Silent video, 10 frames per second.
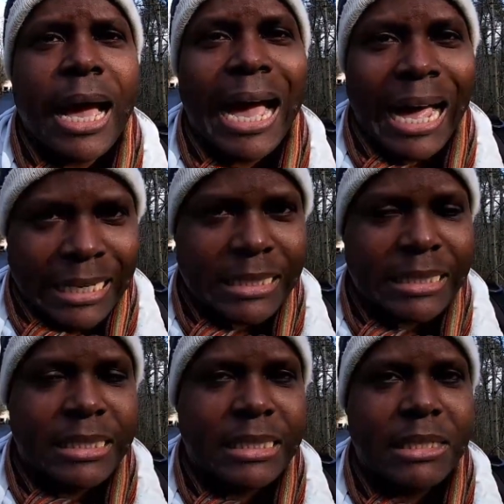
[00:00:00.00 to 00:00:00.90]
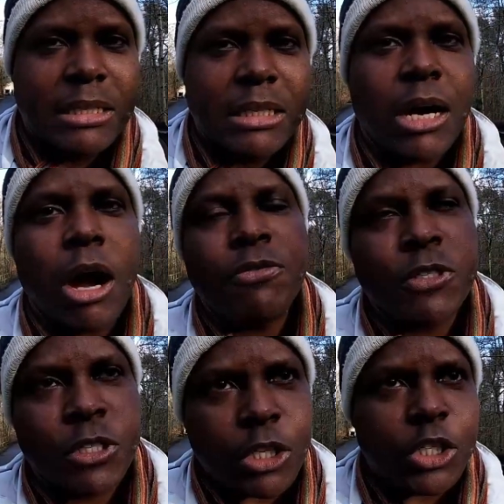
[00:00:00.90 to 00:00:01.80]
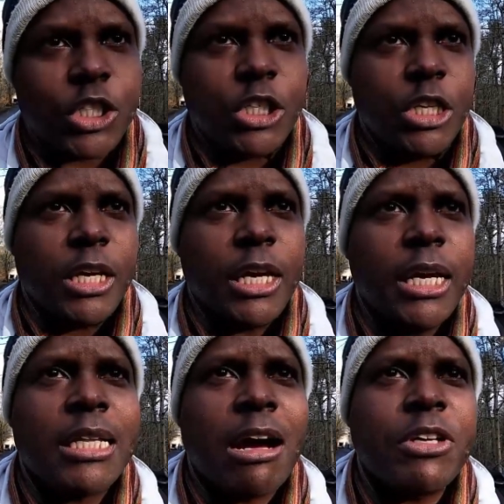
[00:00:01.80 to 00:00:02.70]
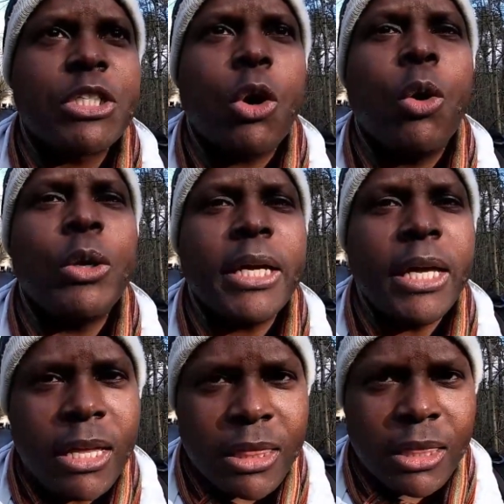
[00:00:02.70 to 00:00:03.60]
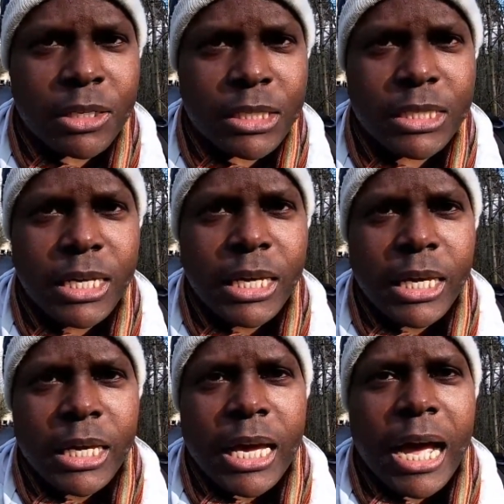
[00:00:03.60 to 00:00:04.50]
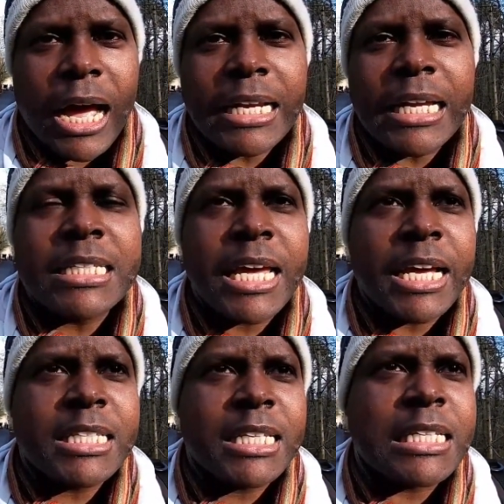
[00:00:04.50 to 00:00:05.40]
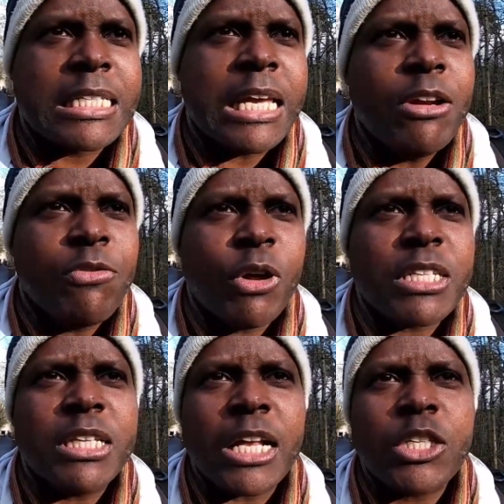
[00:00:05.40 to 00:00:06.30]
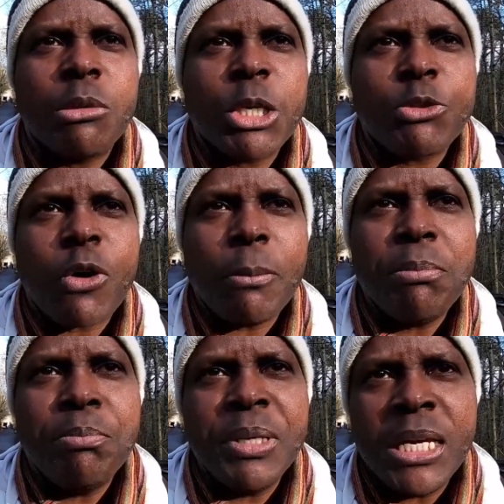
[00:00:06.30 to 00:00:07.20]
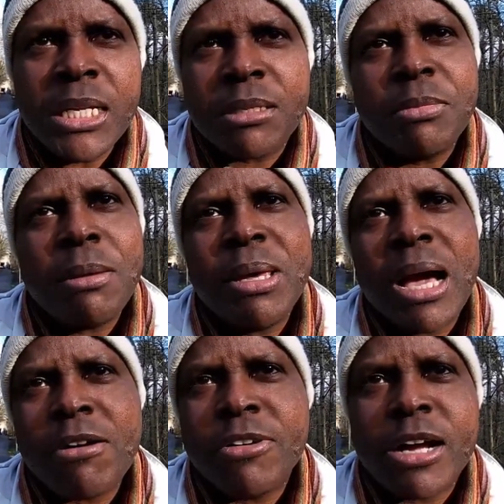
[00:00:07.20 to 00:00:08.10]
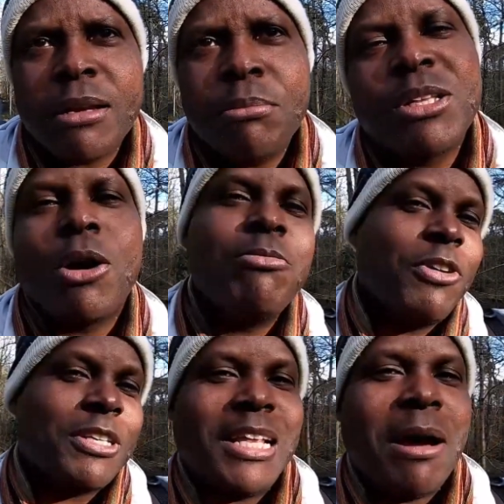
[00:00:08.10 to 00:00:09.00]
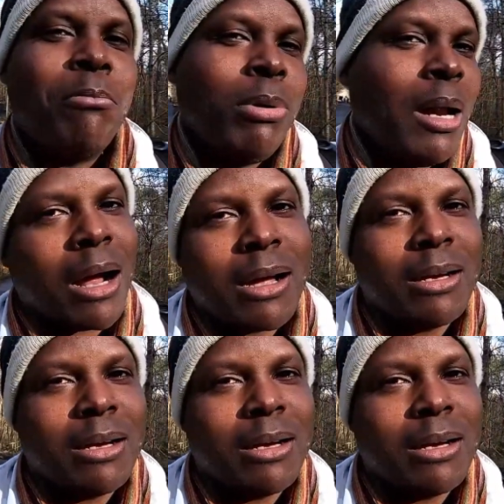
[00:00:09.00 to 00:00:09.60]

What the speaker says: And of such, it have its own ethos, and it takes its influence not so much from the beat, maybe African beat. Obviously I'm black,